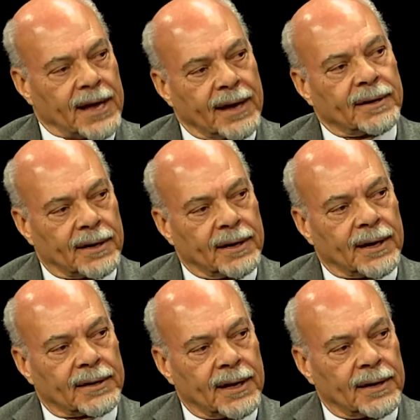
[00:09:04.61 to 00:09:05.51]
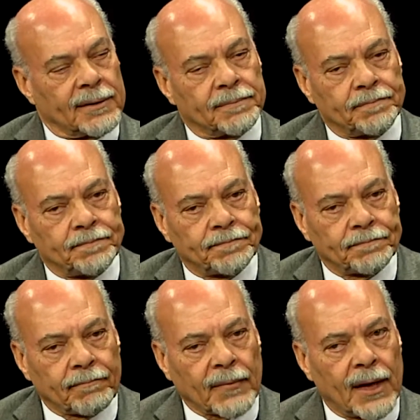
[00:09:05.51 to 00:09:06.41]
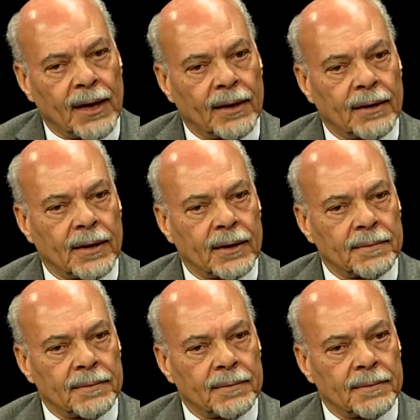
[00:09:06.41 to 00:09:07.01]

and conducting. And